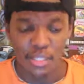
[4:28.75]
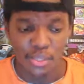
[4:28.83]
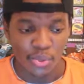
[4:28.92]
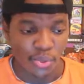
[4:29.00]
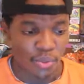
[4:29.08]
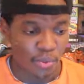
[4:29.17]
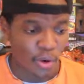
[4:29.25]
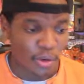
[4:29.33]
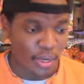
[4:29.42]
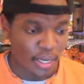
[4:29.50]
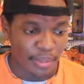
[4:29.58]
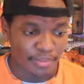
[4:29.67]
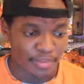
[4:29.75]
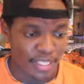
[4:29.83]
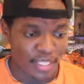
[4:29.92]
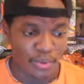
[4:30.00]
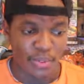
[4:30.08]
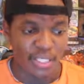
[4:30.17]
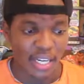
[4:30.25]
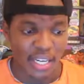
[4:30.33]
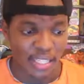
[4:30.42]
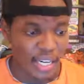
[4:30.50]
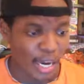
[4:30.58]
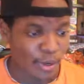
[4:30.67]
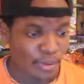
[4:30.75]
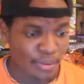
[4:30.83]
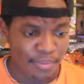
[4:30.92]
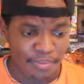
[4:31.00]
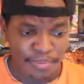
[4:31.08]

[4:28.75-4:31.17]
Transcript: this dude more? It was a letdown.